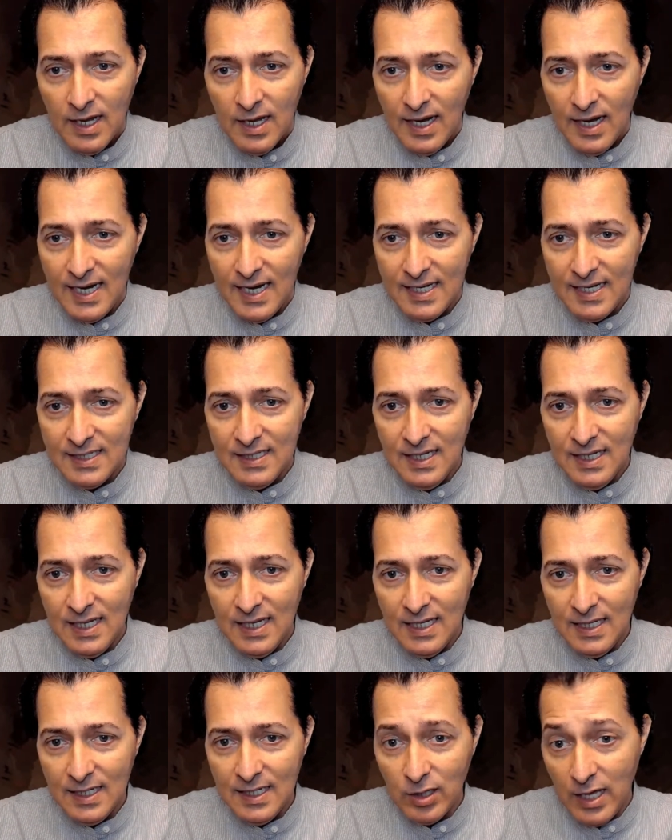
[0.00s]
And
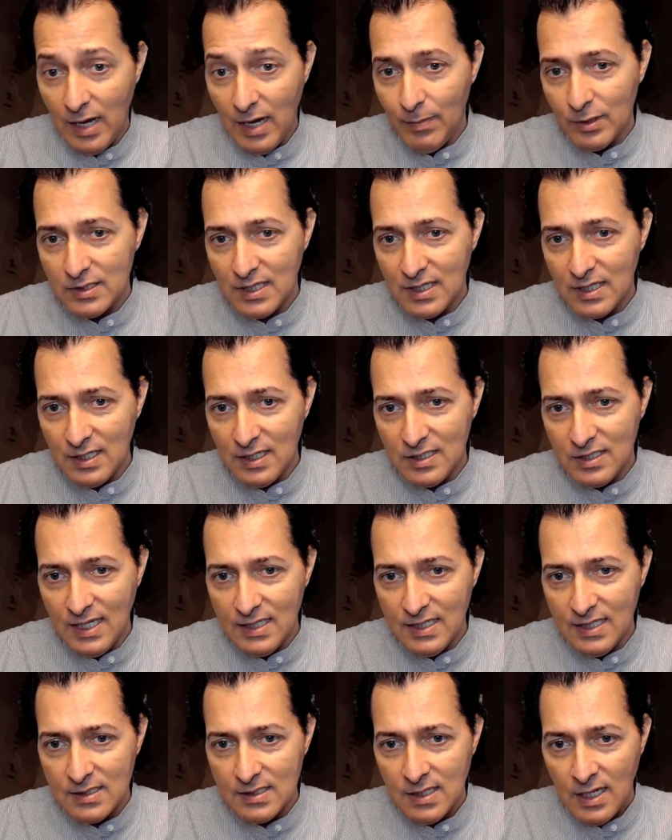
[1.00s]
talking about
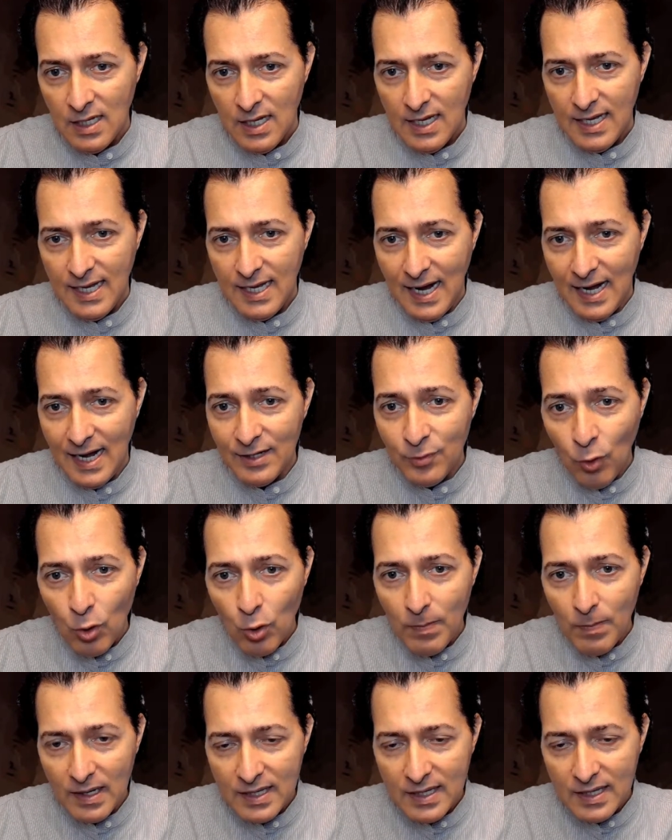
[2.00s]
statistics, a
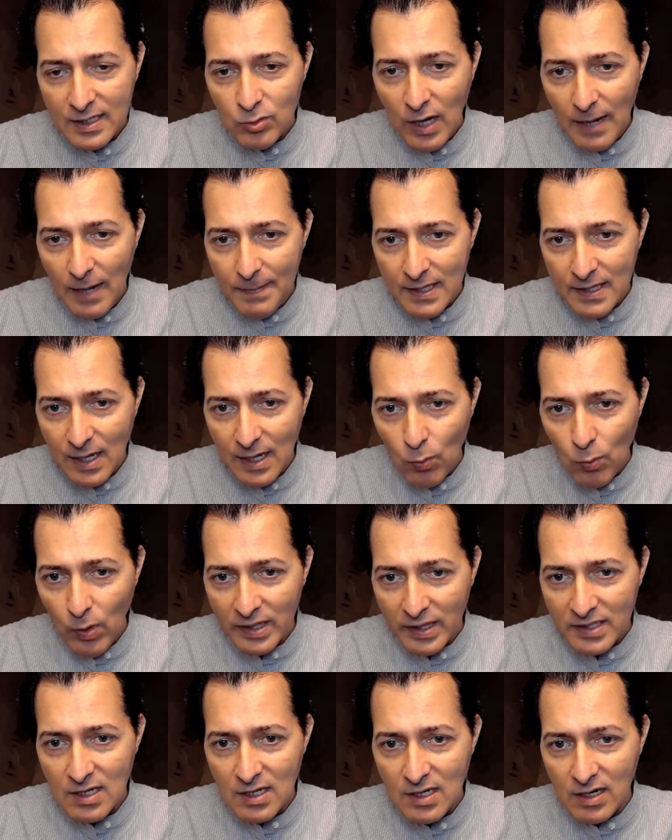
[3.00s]
normal thing to happen, a
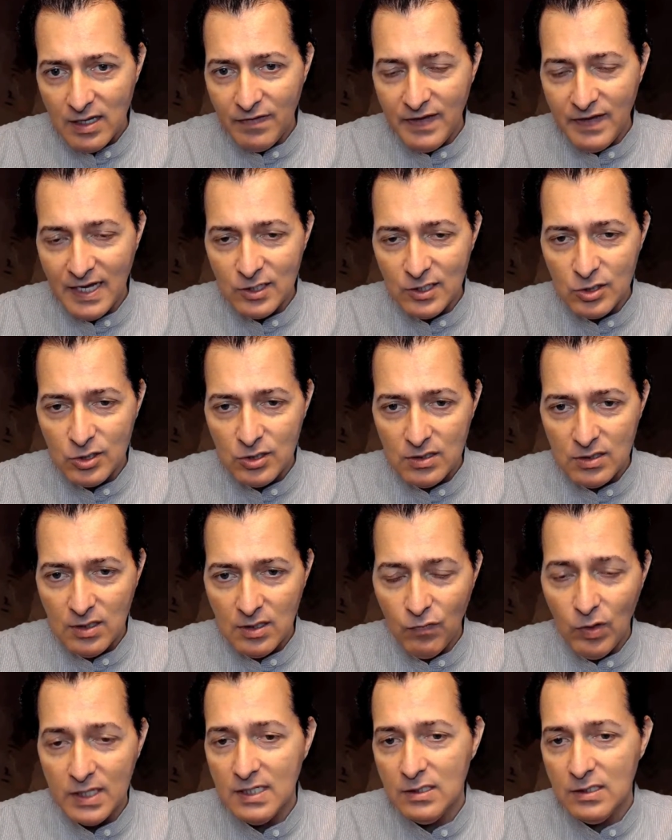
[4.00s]
one-standard deviation of
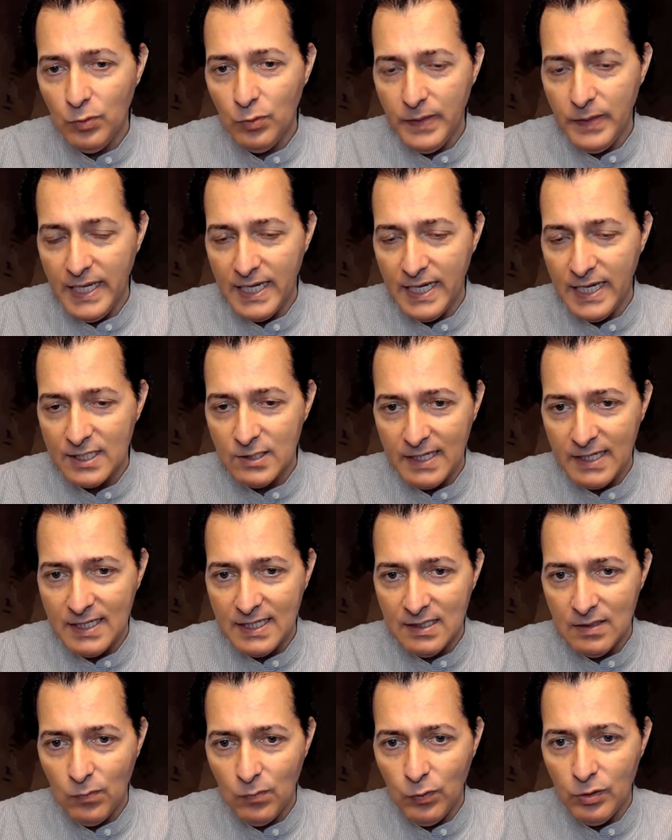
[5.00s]
what is to be
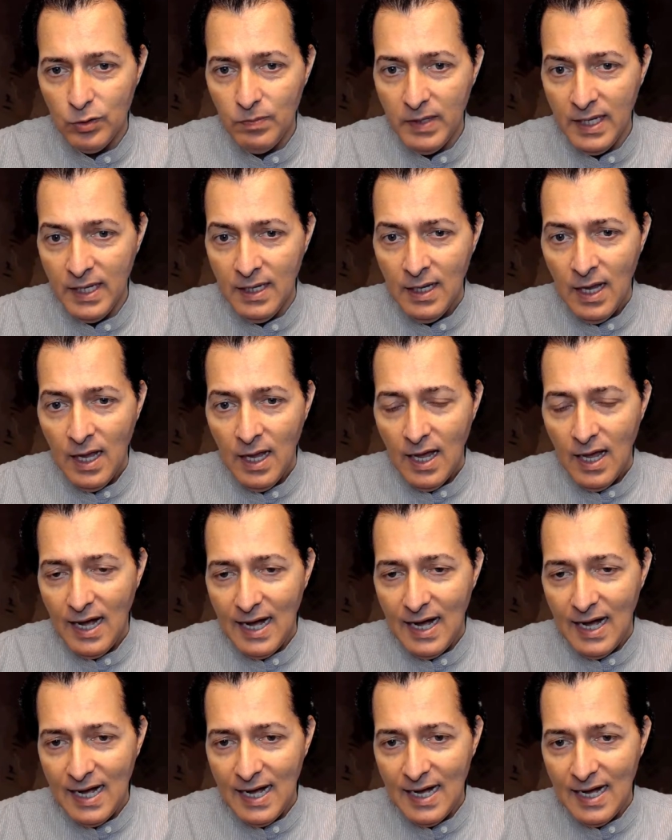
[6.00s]
expected, would be
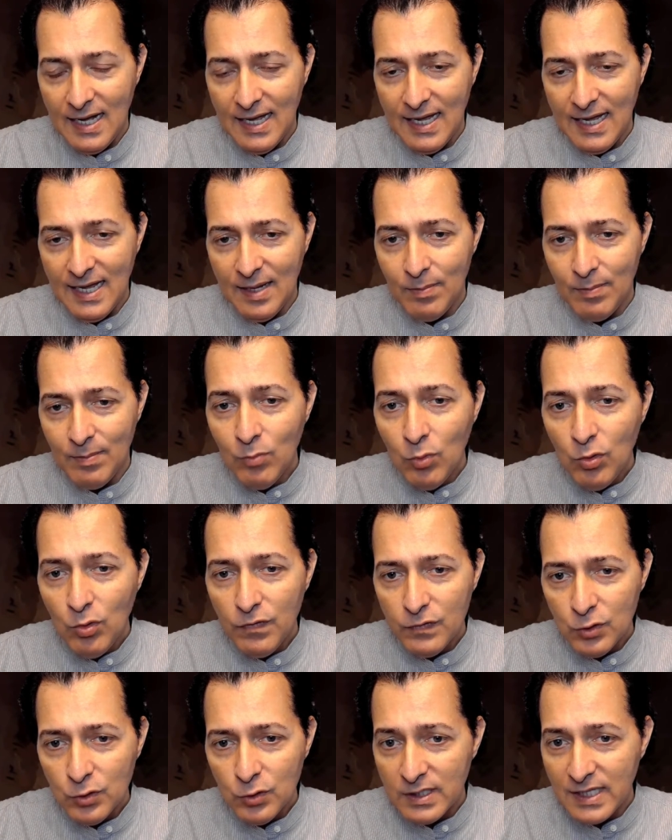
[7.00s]
a
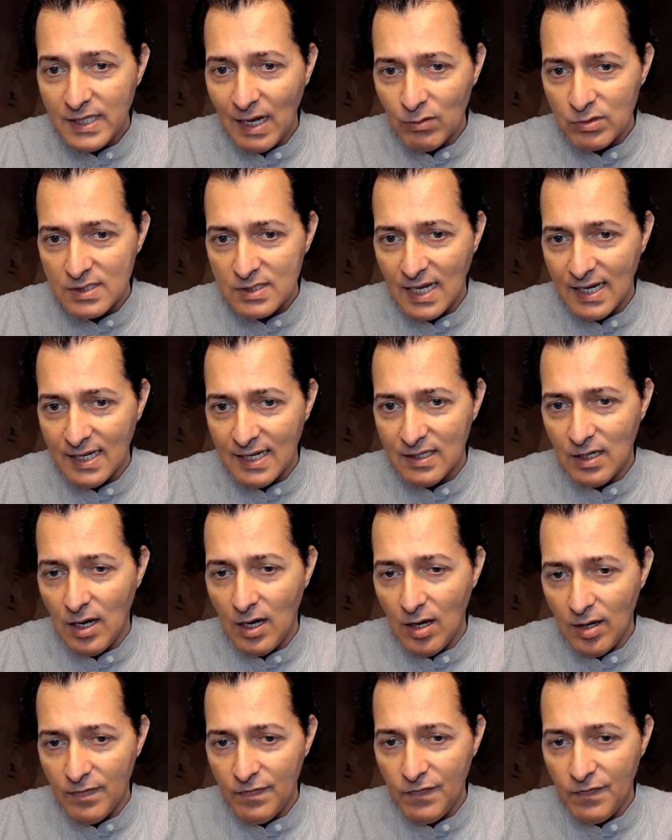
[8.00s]
move to the downside
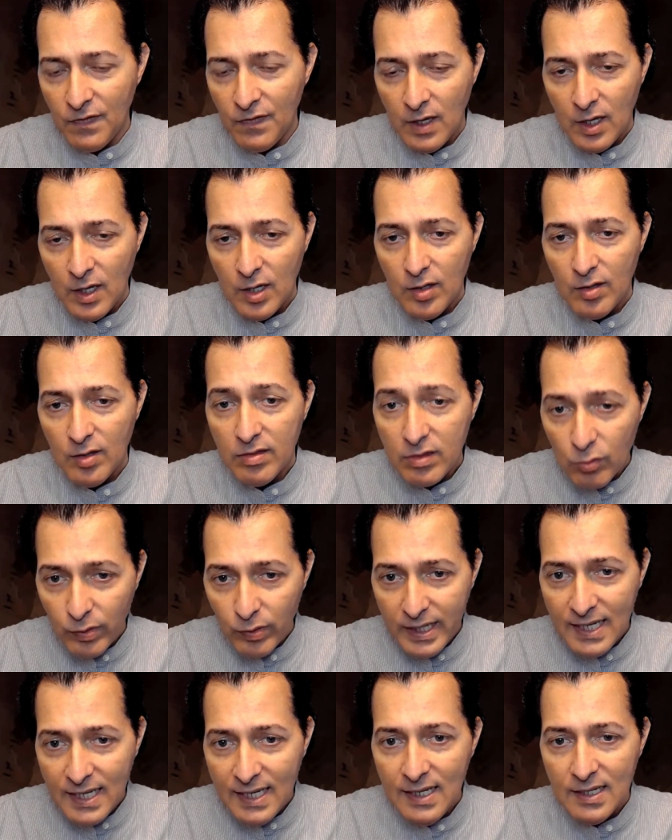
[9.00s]
of
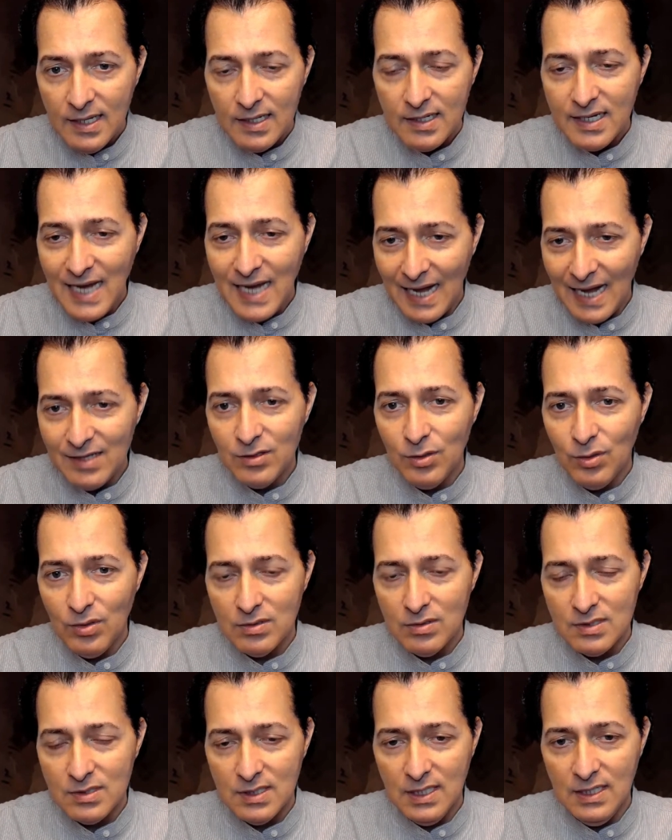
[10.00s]
3
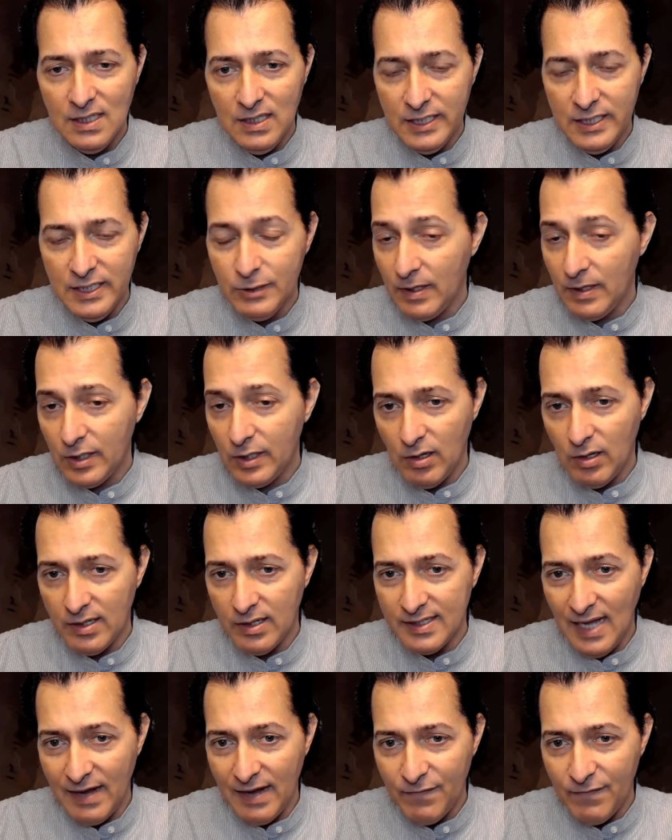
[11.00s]
candles in this particular
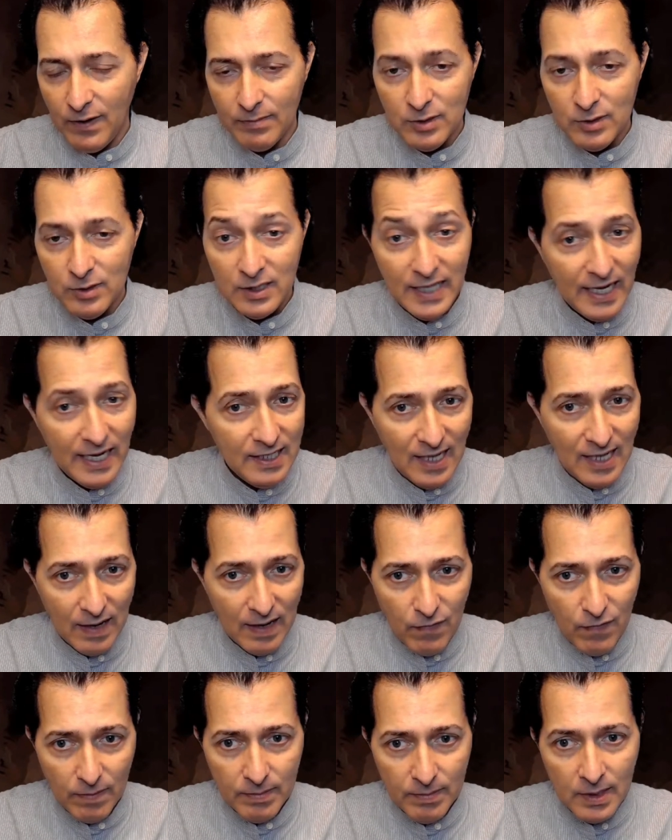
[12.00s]
time frame, the daily time
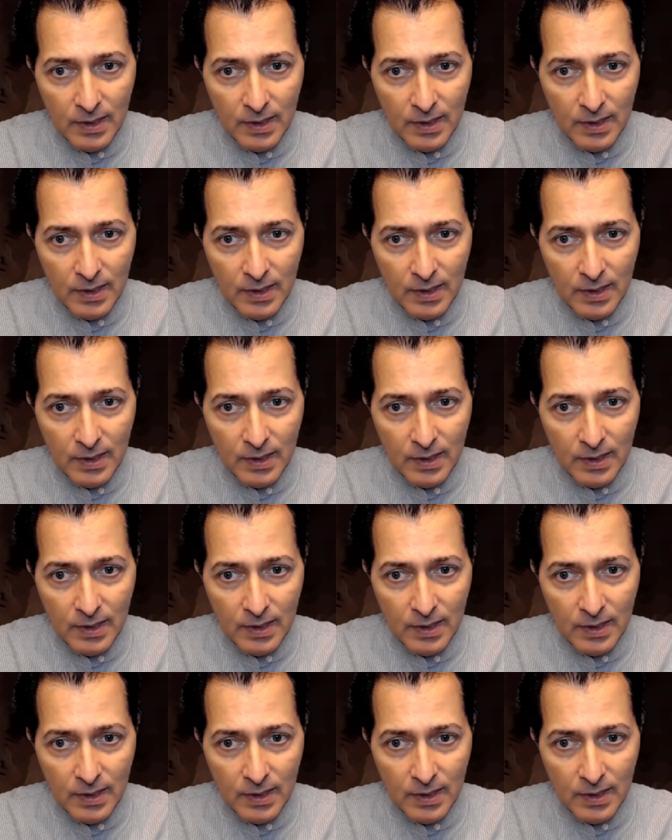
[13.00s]
frame.